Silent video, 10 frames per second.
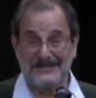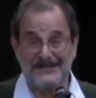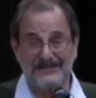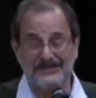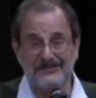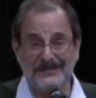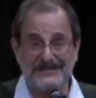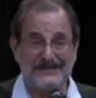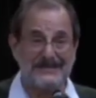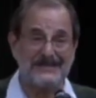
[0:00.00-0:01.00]
and they're
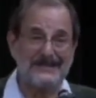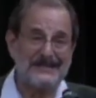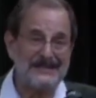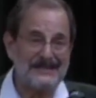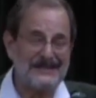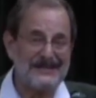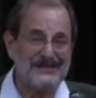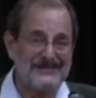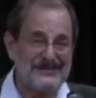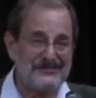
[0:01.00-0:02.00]
interesting.
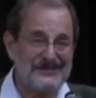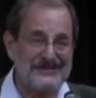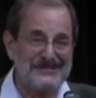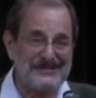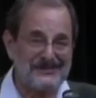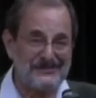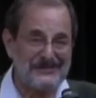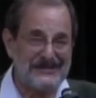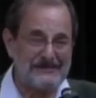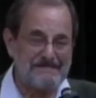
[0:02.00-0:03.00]
They're interesting to
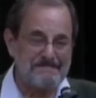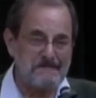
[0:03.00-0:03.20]
read.